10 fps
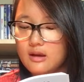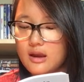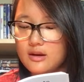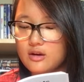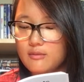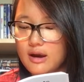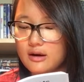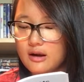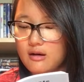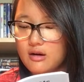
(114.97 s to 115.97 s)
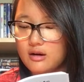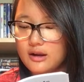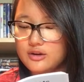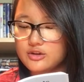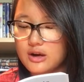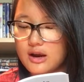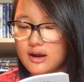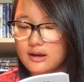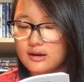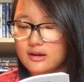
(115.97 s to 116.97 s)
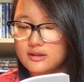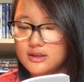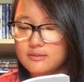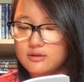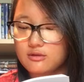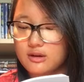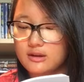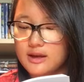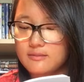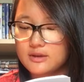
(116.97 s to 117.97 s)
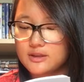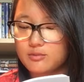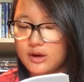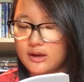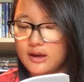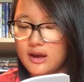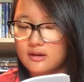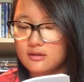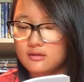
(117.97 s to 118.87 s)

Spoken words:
and no matter how hard I try, I cannot seem to reclaim the spring again.